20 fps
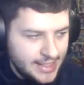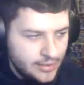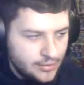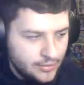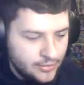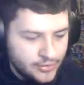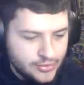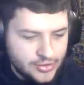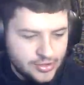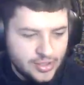and now
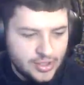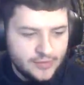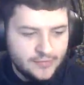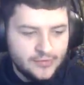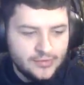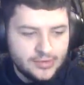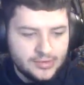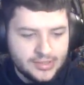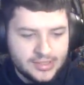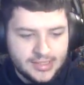on the
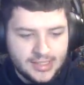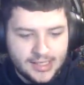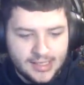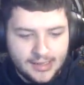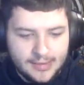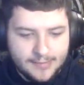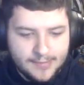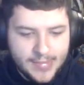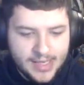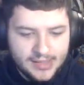server it'll
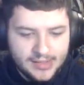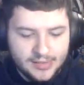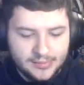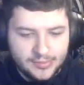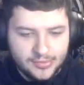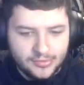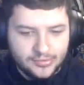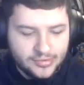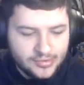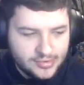say made the
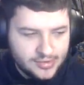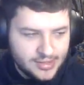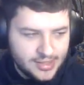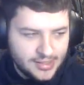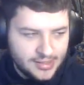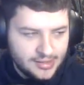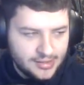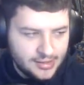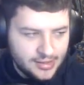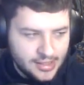blue
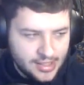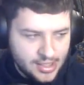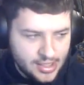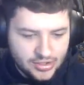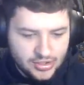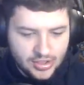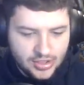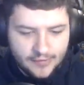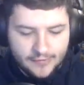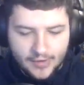crusader a
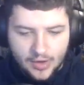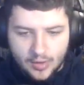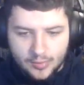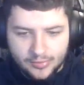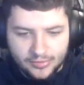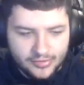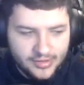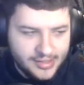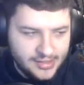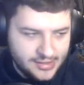server
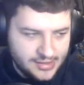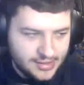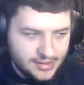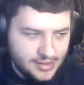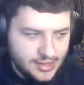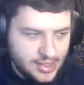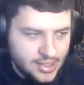operator.